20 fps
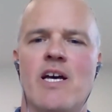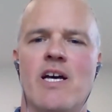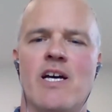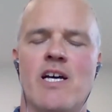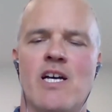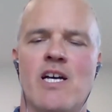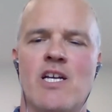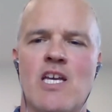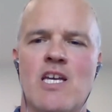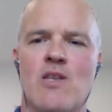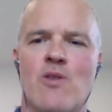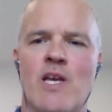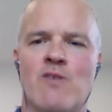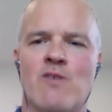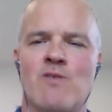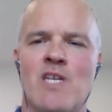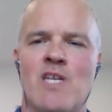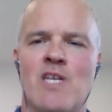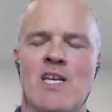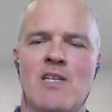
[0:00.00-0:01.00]
again, thanks
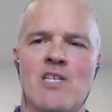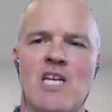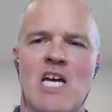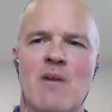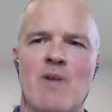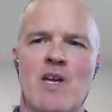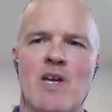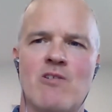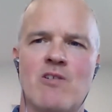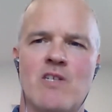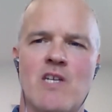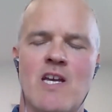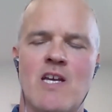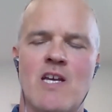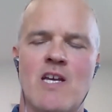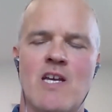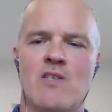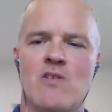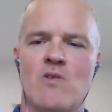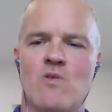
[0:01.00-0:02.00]
for taking time out of your
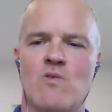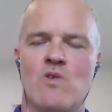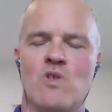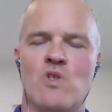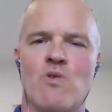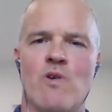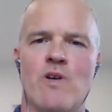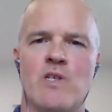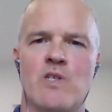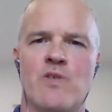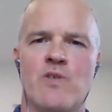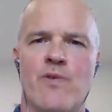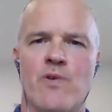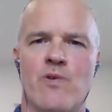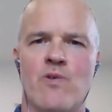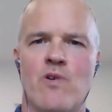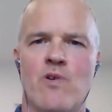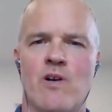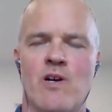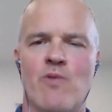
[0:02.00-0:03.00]
day to join us
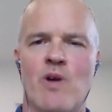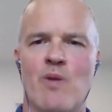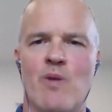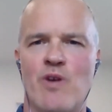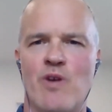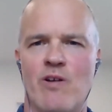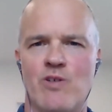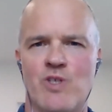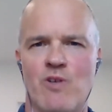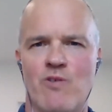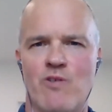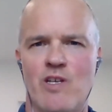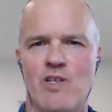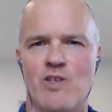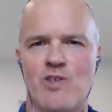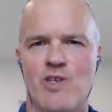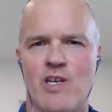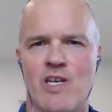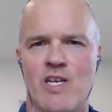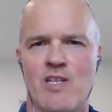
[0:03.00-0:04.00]
for our webinar
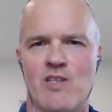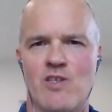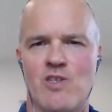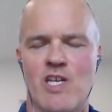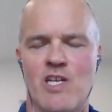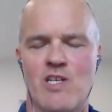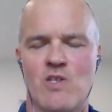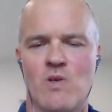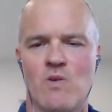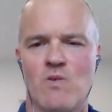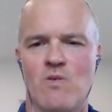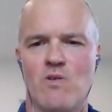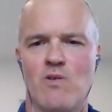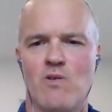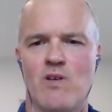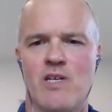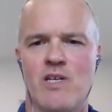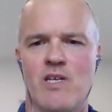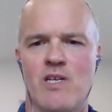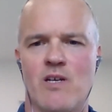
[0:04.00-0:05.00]
series, and stay
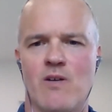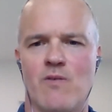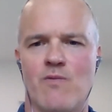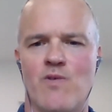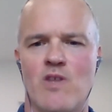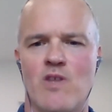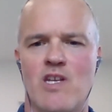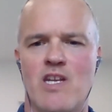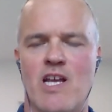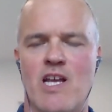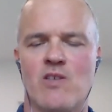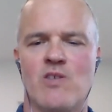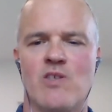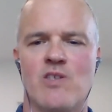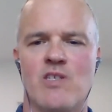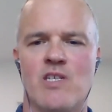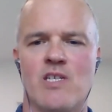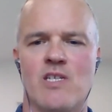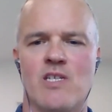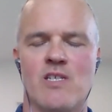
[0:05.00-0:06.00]
tuned for the
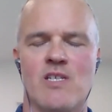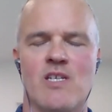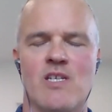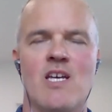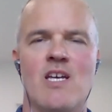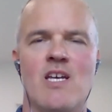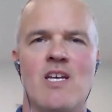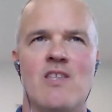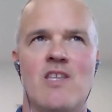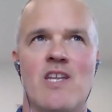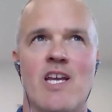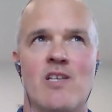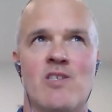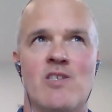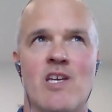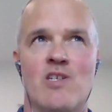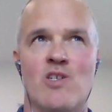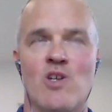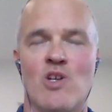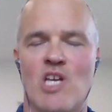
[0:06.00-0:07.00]
next
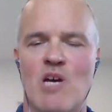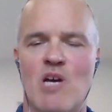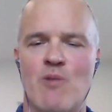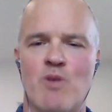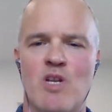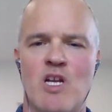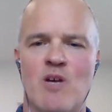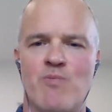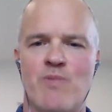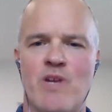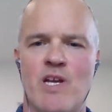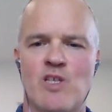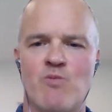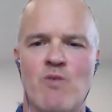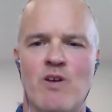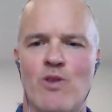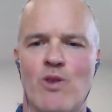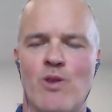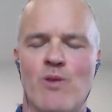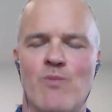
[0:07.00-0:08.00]
session coming up next
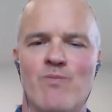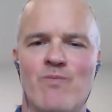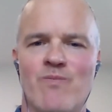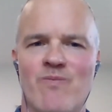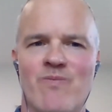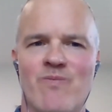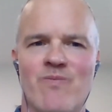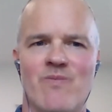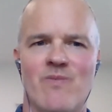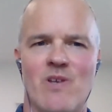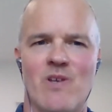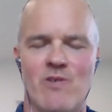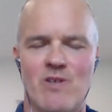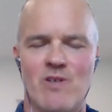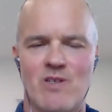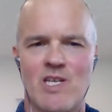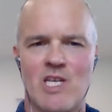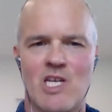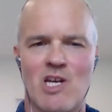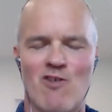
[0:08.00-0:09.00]
month.
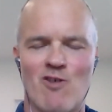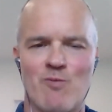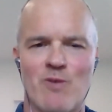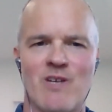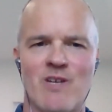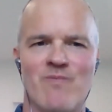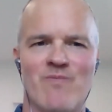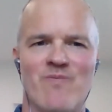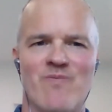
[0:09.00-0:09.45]
Take care, everybody.